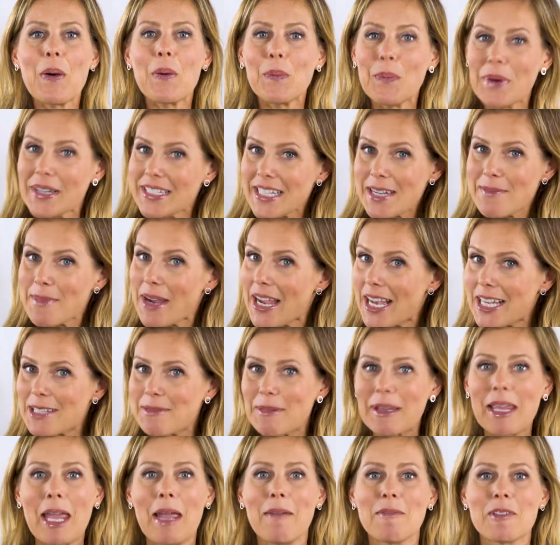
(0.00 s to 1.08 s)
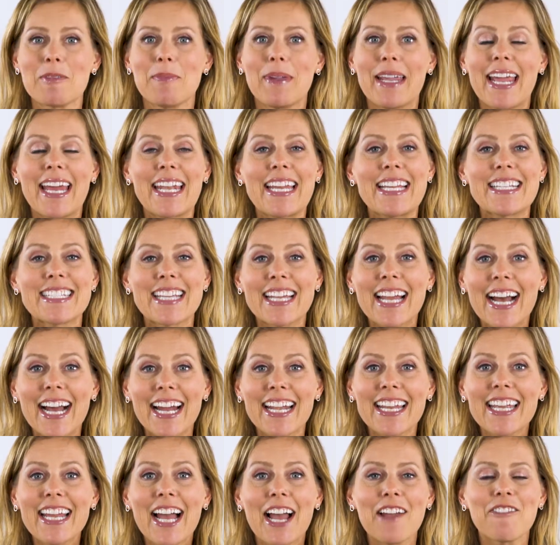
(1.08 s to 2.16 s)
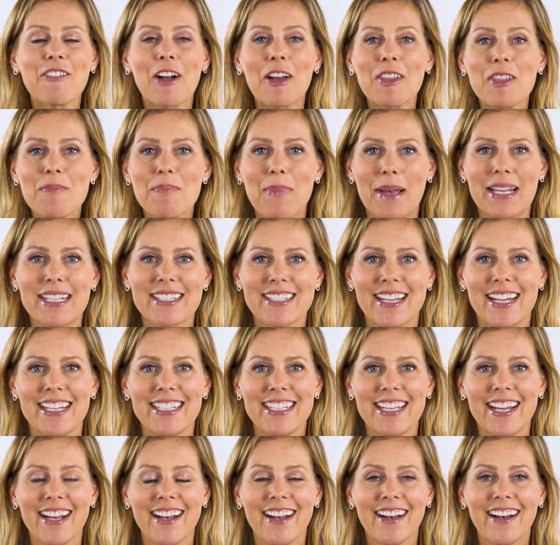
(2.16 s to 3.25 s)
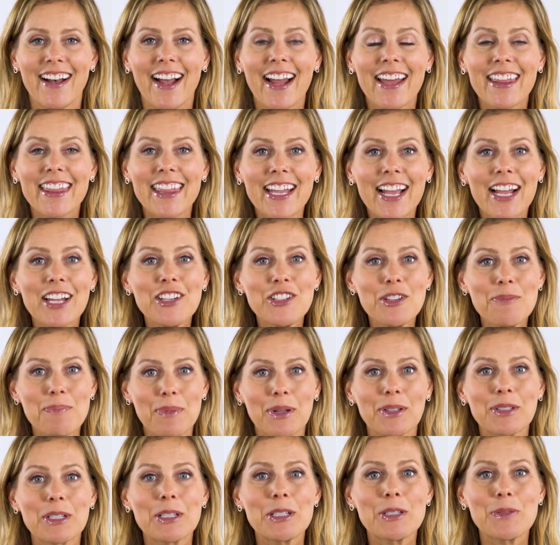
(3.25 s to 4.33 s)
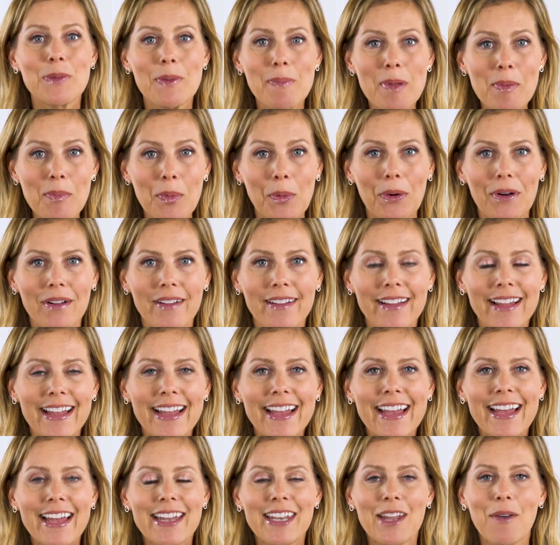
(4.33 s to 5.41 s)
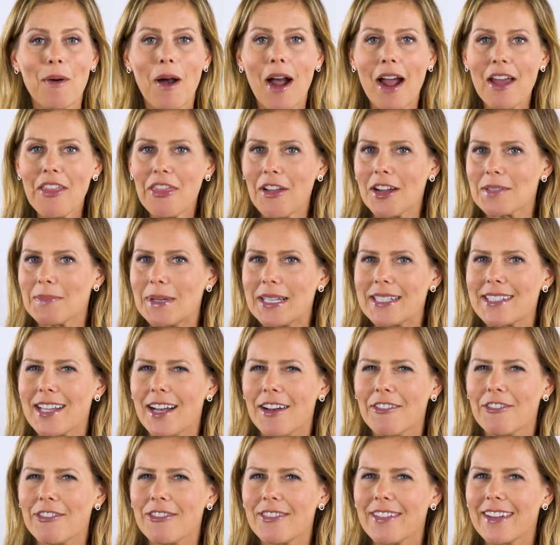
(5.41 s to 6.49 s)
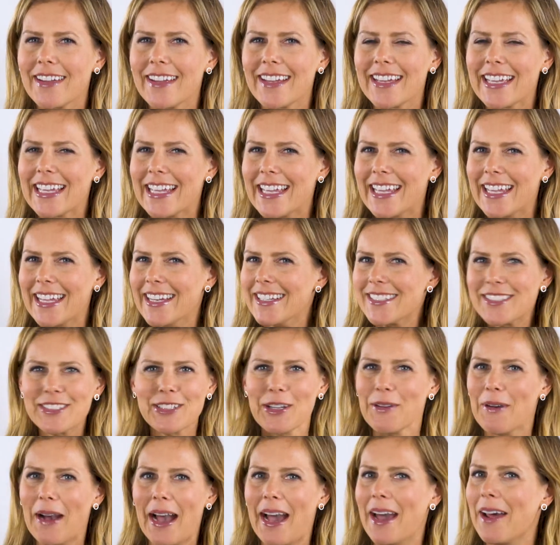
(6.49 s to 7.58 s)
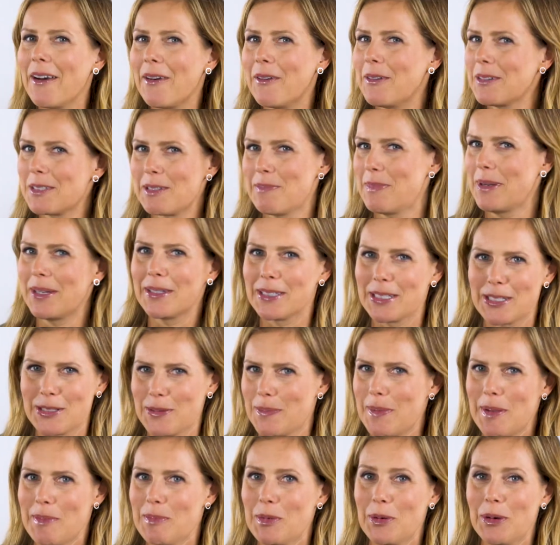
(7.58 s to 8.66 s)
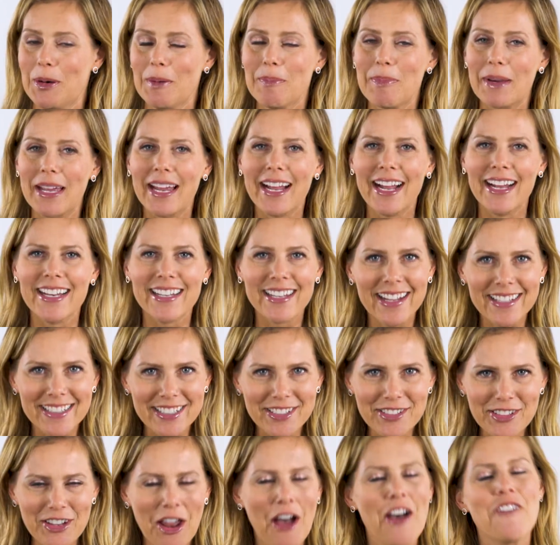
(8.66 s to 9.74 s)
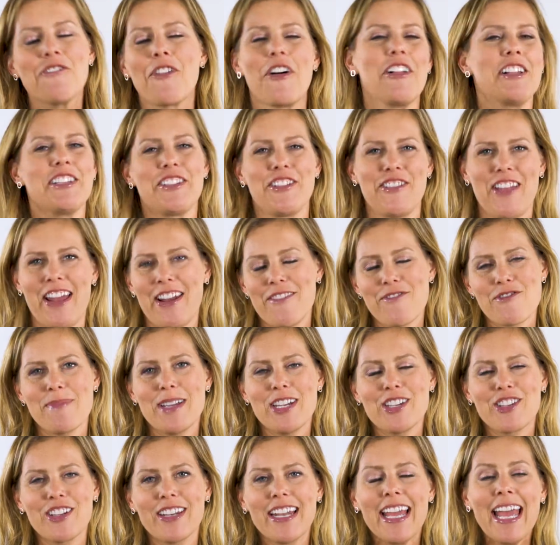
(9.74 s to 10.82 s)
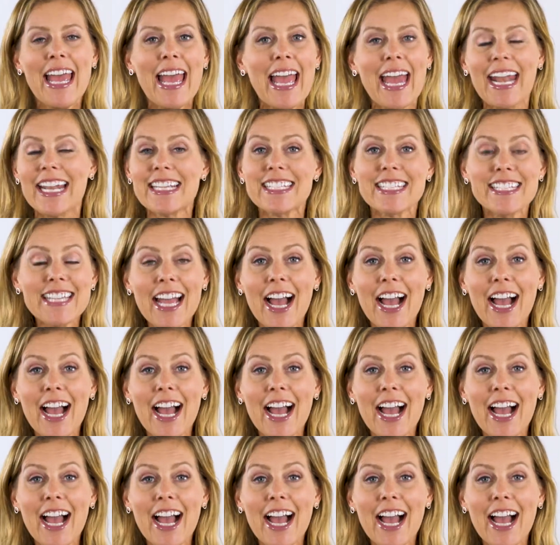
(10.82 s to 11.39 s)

One day my husband came to me and he said, honey, I've got the best idea. I think I should build a swimming pool. Now I thought to myself, he doesn't know how to build a swimming pool, but I did not volunteer that information. And he said,